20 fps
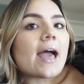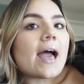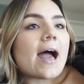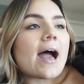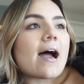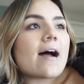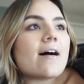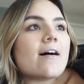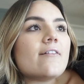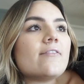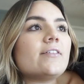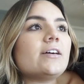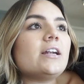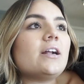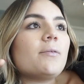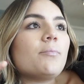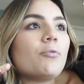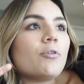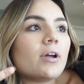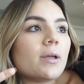have an
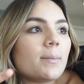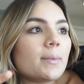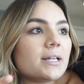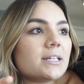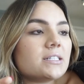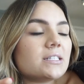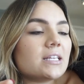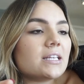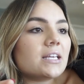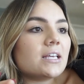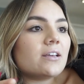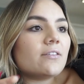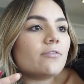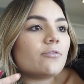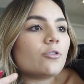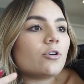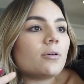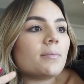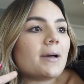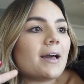appointment
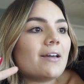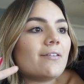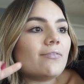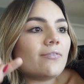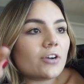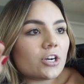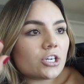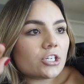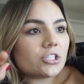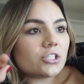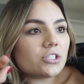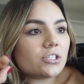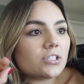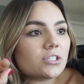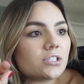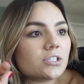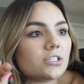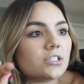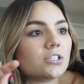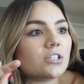for my
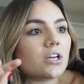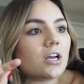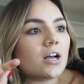first